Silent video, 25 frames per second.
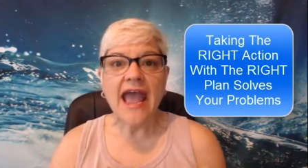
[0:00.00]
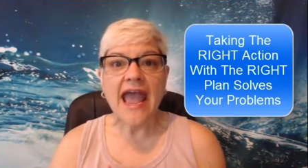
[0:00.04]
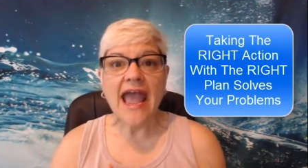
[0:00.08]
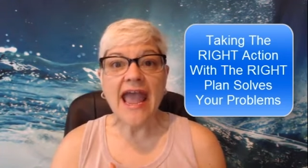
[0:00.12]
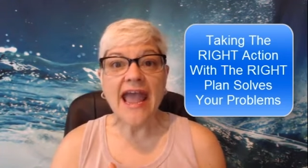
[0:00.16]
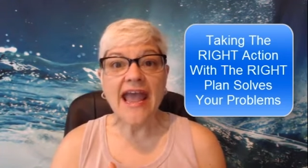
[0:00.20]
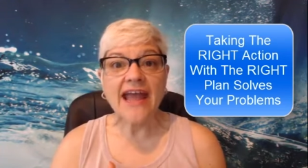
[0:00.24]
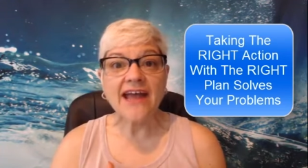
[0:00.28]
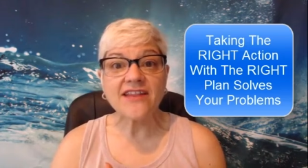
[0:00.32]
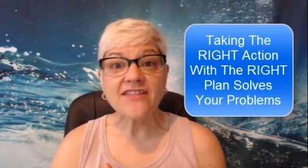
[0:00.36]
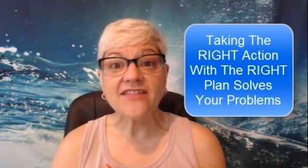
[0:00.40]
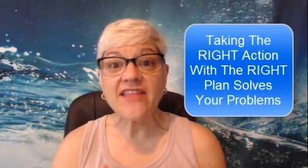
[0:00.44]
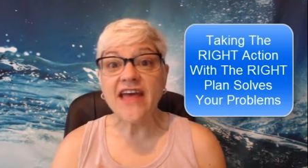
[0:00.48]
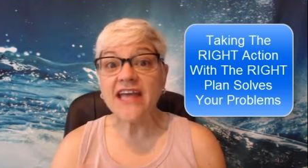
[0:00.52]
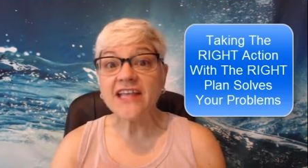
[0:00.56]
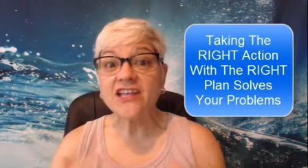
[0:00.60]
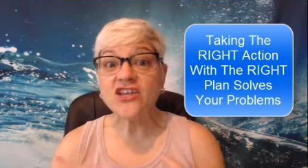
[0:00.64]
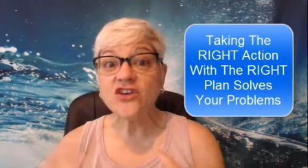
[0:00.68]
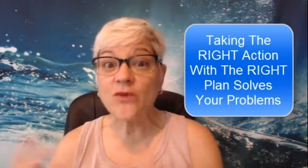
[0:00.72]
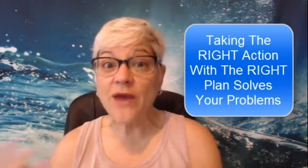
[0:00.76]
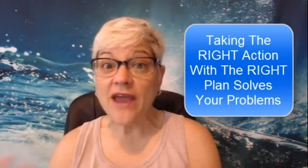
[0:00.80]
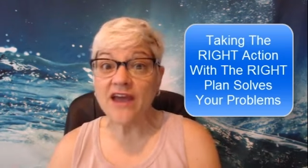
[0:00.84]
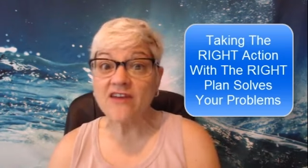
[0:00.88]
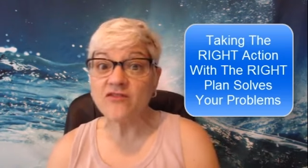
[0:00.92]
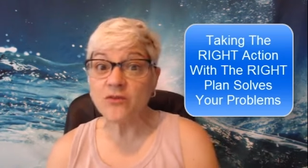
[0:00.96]
And then
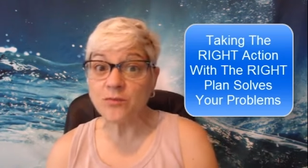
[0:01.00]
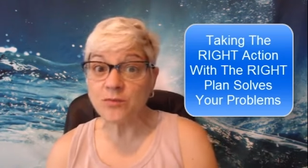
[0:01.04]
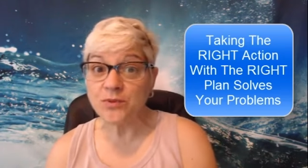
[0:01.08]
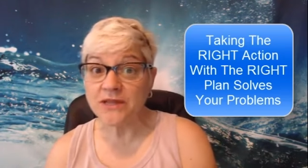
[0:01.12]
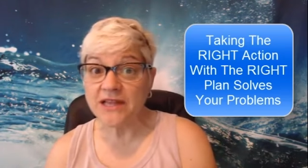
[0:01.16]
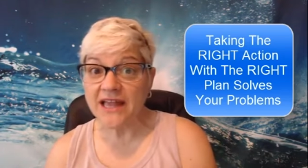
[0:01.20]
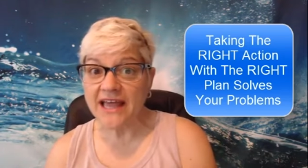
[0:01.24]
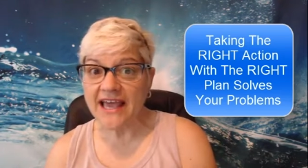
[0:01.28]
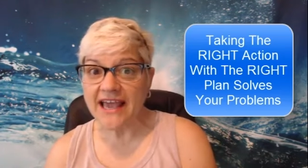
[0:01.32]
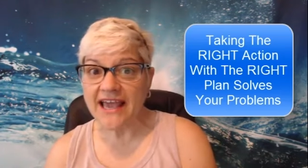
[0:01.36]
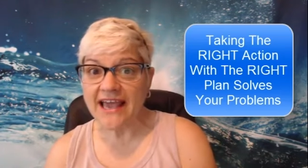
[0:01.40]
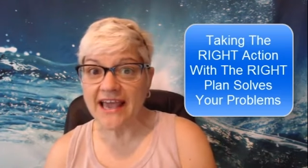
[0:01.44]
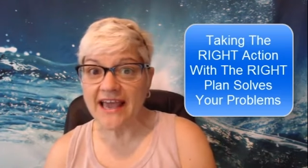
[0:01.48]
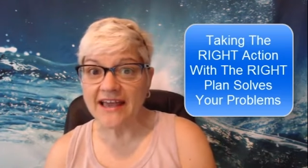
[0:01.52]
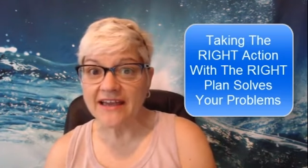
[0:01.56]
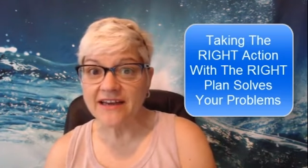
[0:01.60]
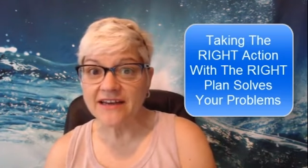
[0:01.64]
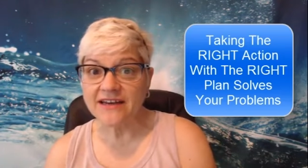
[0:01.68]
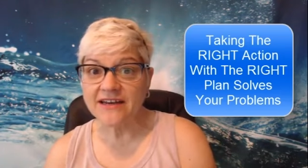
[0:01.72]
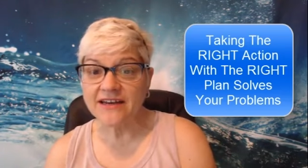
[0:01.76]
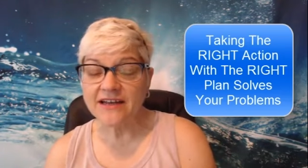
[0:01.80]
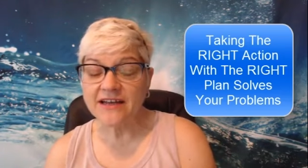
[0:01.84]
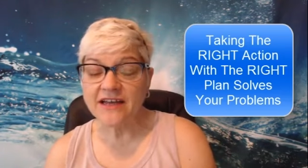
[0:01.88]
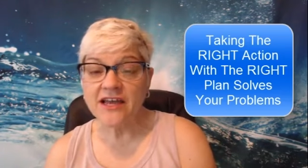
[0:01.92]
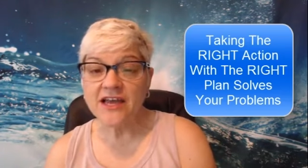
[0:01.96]
you have a
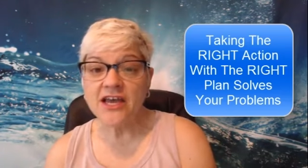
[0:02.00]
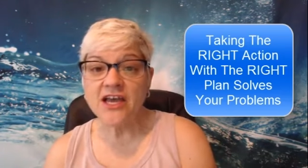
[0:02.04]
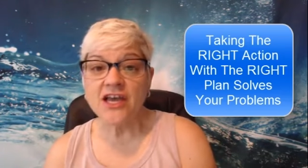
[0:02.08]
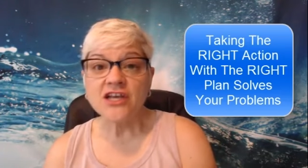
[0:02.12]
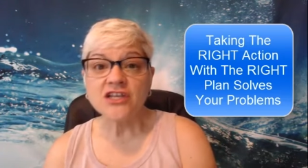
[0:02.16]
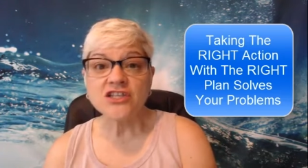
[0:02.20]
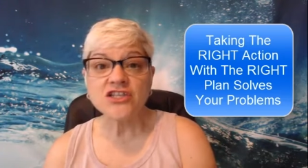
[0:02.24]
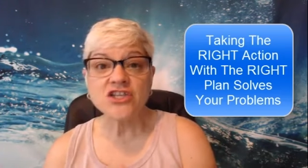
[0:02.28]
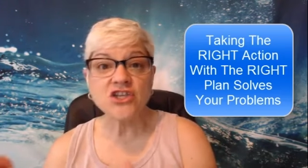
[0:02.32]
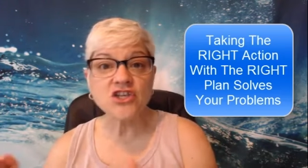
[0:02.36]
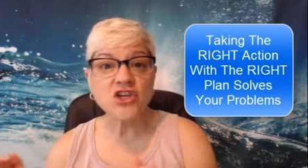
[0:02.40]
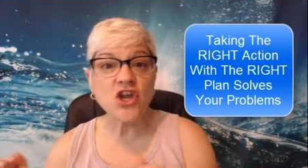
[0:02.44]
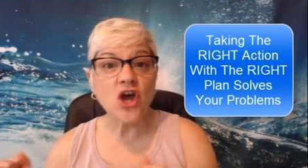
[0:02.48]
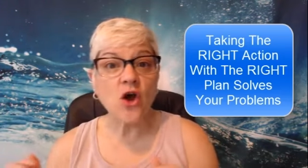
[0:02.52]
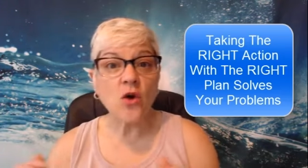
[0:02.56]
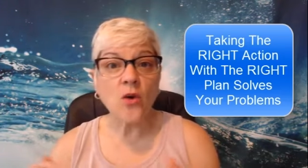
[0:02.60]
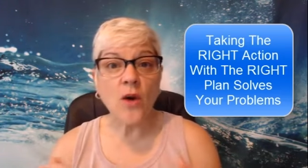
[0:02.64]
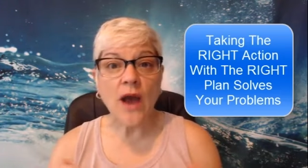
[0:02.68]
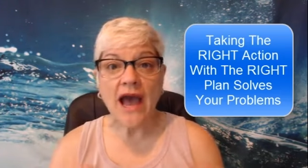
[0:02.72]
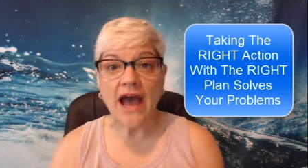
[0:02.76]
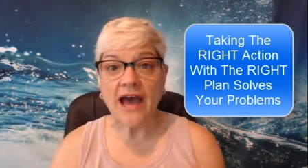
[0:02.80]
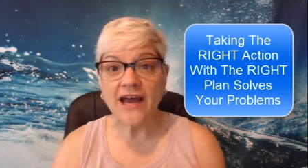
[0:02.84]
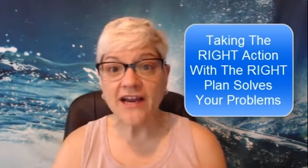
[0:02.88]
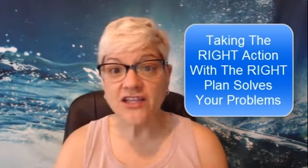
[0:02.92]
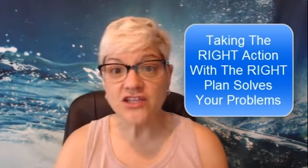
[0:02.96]
plan to know
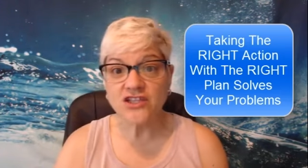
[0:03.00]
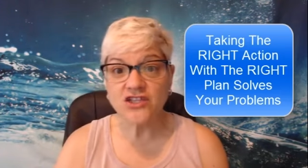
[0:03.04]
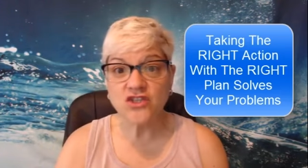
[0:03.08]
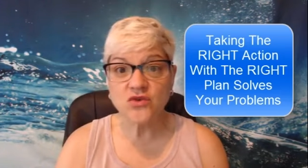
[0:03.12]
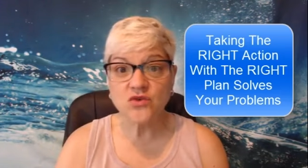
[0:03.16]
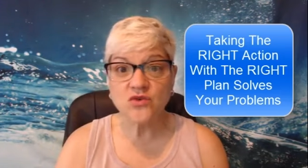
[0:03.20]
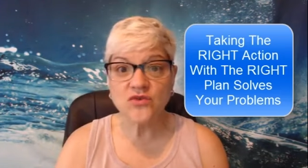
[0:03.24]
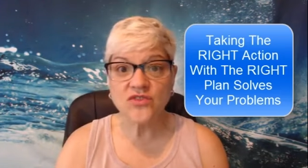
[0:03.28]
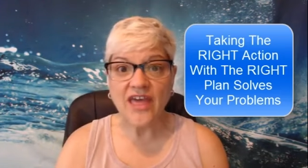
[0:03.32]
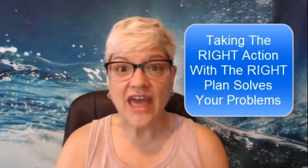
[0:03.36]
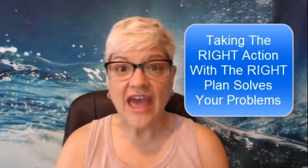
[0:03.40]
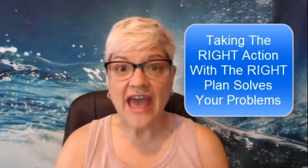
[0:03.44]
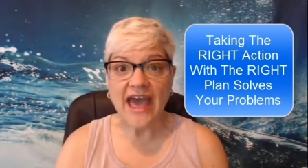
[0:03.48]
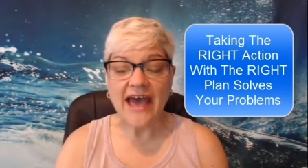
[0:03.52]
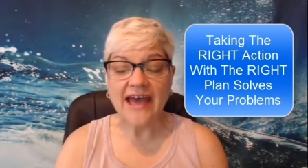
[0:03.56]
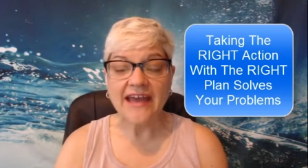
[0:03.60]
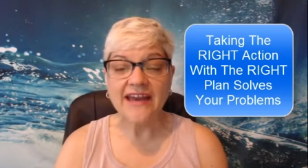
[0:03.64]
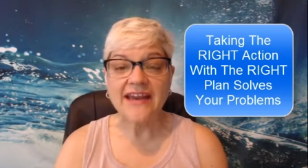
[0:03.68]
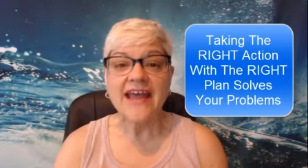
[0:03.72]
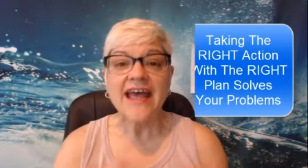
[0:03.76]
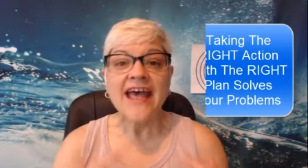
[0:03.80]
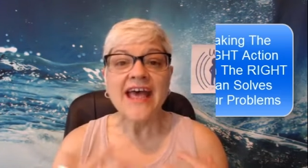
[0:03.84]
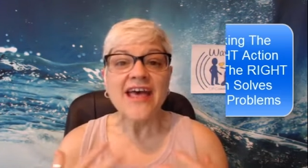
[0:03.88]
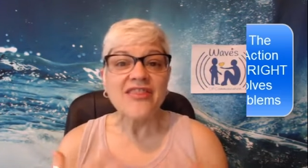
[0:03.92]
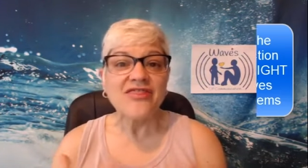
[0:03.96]
how to do that,
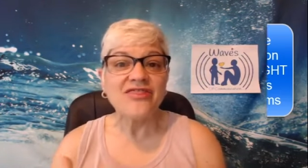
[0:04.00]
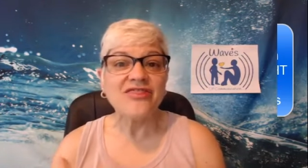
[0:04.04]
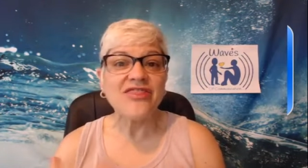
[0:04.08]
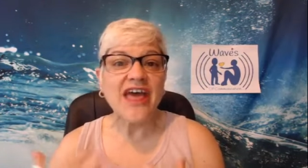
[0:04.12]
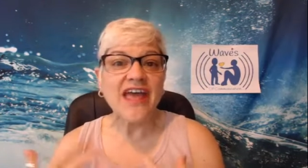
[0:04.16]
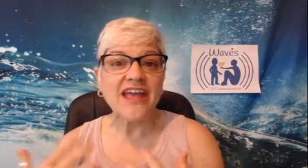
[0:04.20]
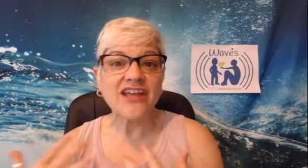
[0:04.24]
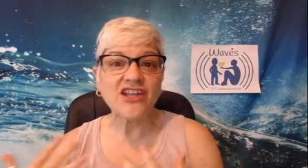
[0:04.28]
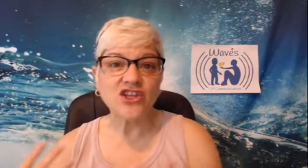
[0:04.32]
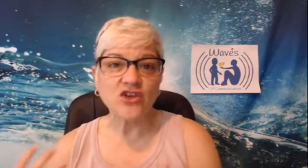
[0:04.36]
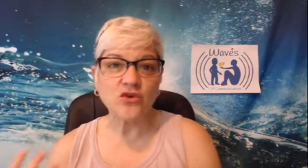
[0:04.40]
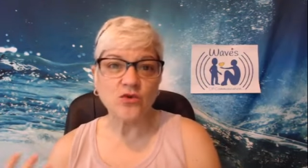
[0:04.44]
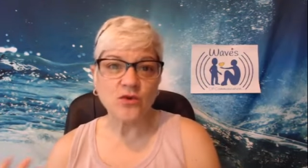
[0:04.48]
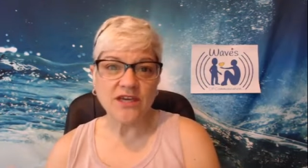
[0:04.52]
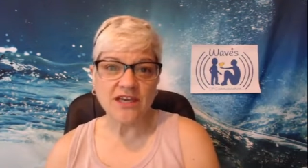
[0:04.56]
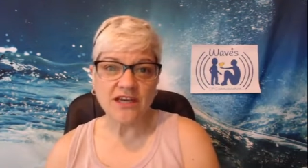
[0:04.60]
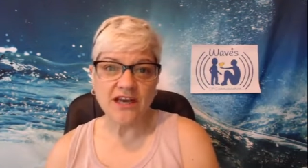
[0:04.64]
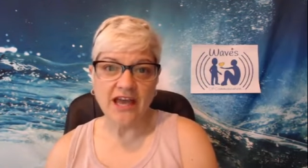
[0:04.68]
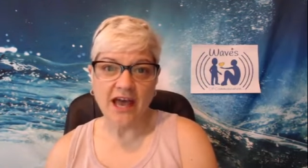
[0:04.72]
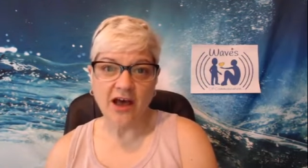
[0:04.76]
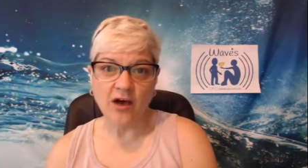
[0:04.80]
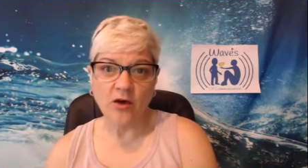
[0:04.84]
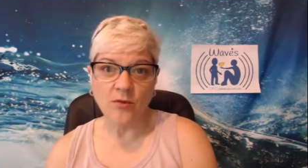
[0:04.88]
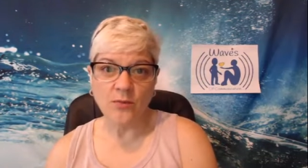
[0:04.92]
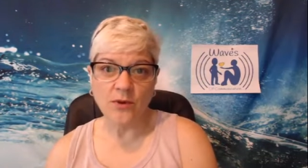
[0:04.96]
then you can
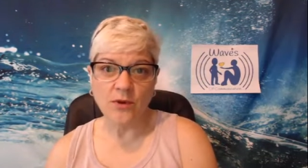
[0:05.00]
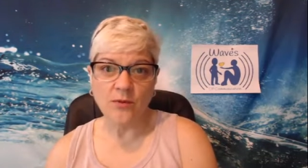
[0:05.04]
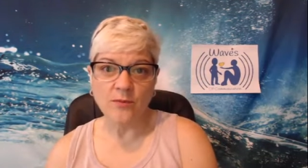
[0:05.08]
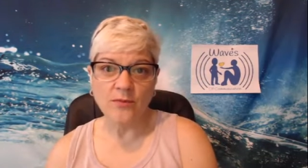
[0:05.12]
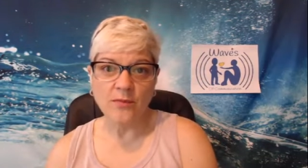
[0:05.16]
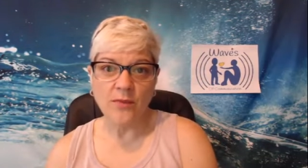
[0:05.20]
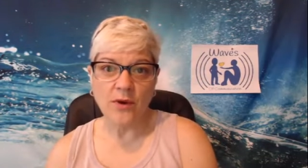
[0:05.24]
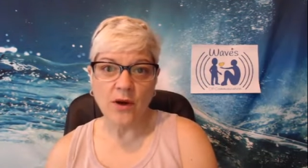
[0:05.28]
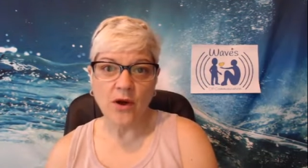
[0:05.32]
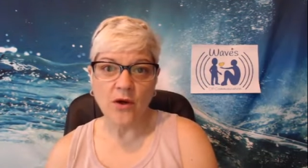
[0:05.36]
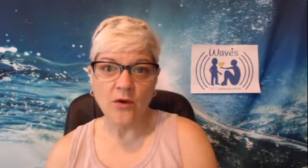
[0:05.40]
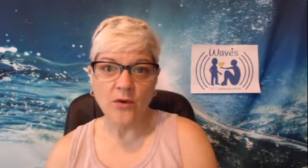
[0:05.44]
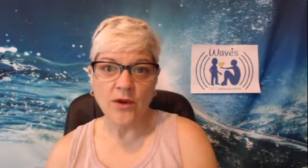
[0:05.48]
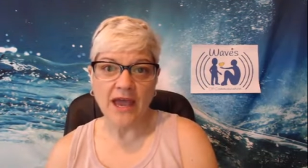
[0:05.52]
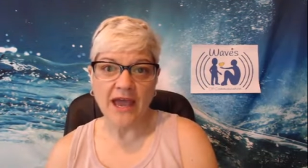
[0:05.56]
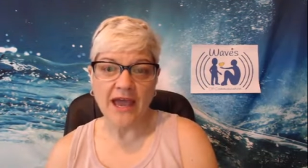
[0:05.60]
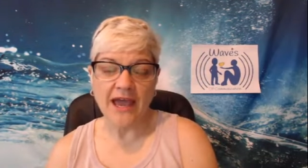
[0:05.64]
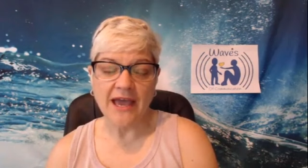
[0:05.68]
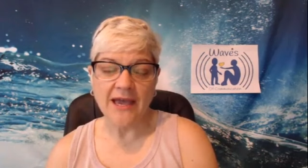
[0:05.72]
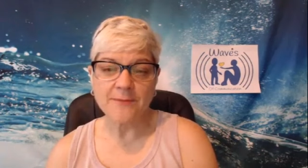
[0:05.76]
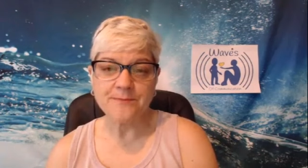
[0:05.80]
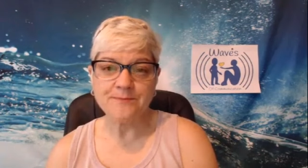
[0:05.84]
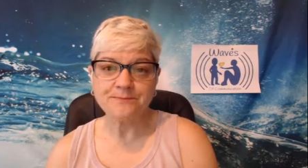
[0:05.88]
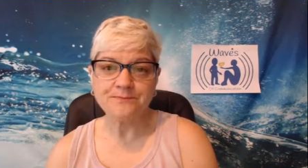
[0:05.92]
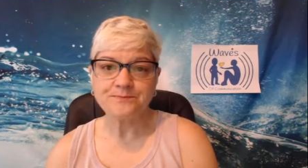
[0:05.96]
help them,
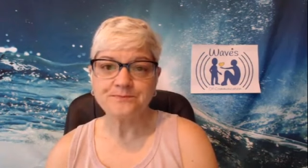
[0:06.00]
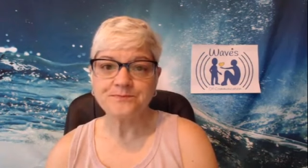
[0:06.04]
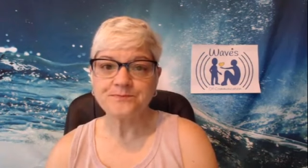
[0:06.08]
okay?